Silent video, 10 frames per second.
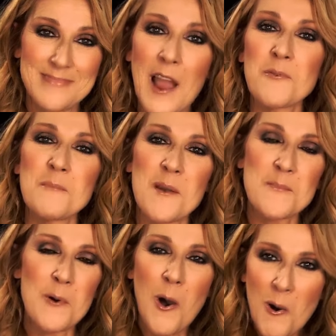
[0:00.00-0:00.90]
I
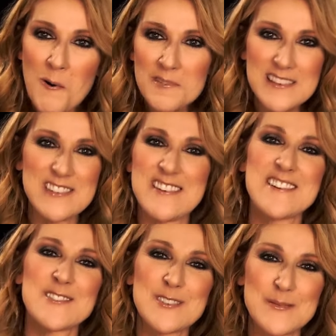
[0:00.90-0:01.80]
remember all these
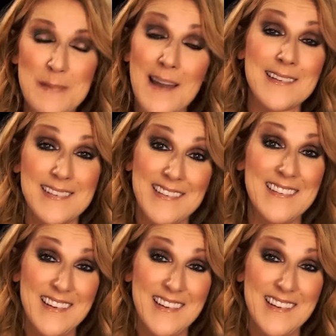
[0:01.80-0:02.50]
years back